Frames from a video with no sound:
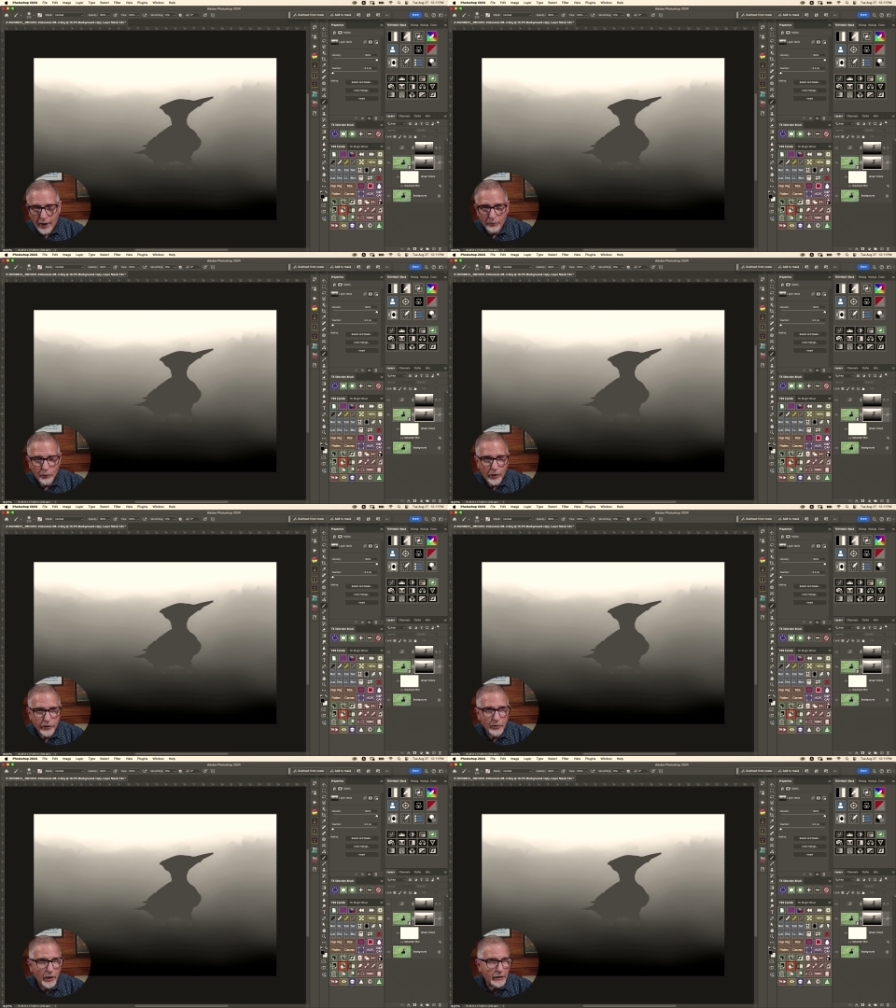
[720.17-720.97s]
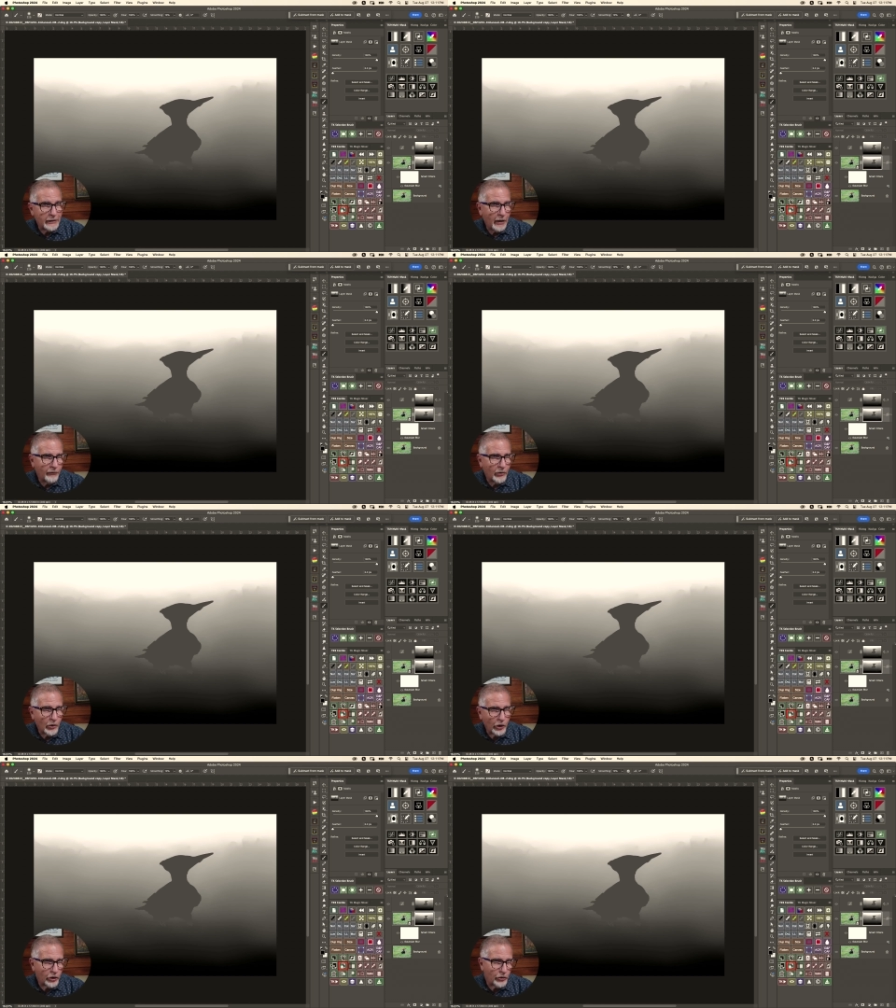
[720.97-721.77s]
M, whether you want a level
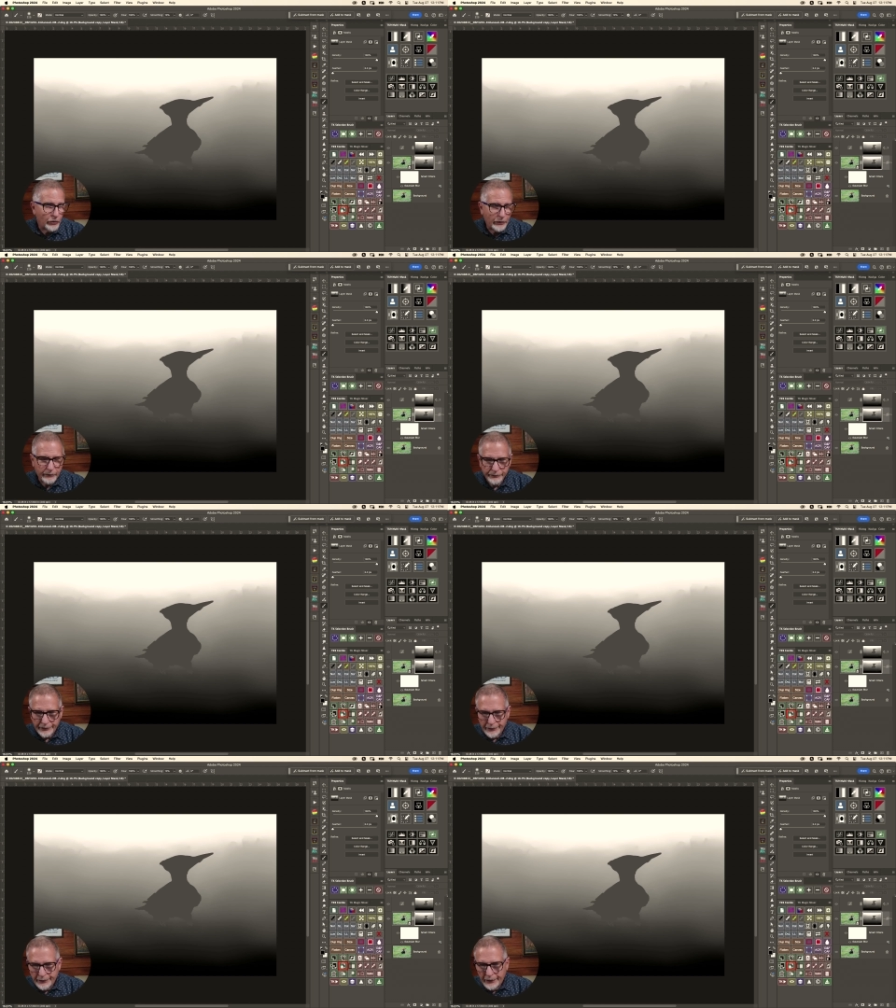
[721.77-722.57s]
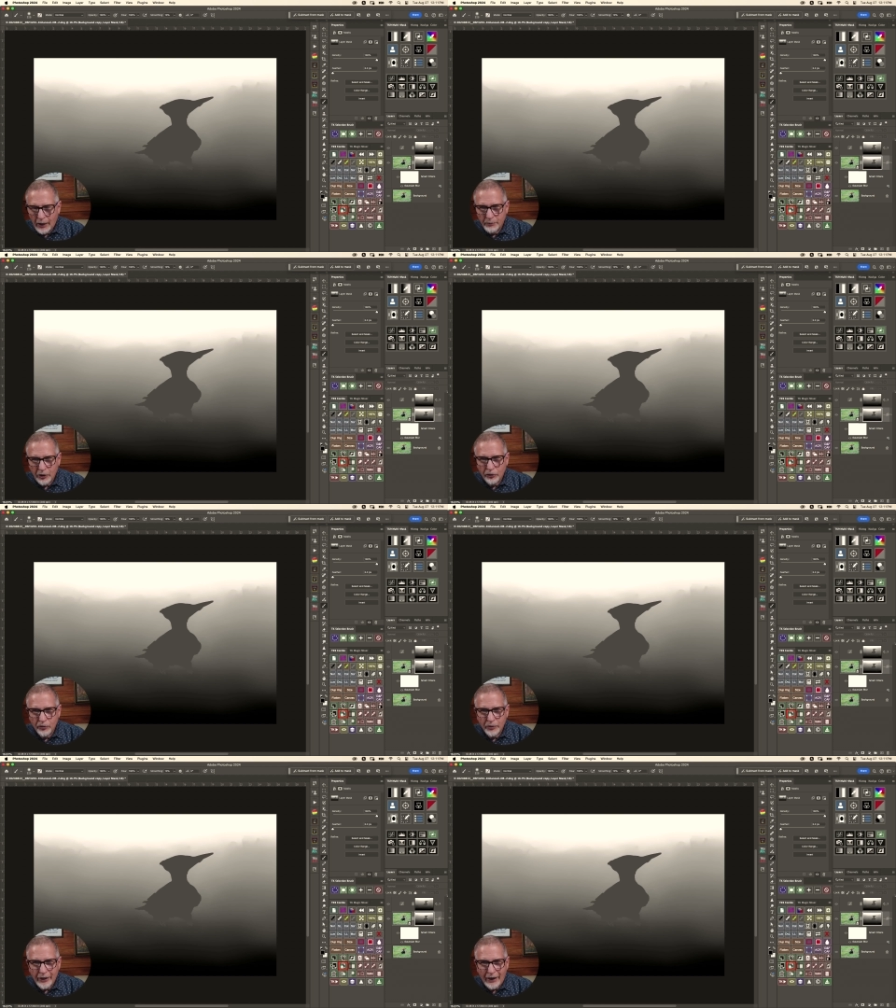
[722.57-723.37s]
or a curve, I'm going to
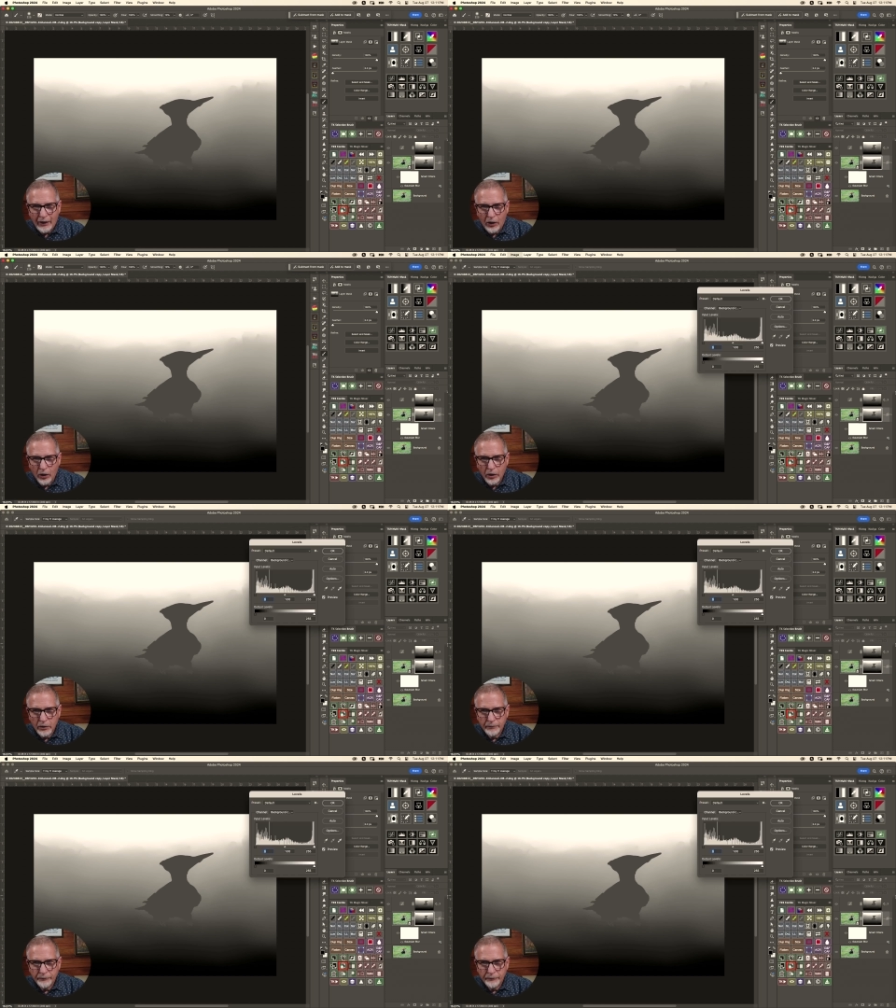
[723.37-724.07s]
do an L.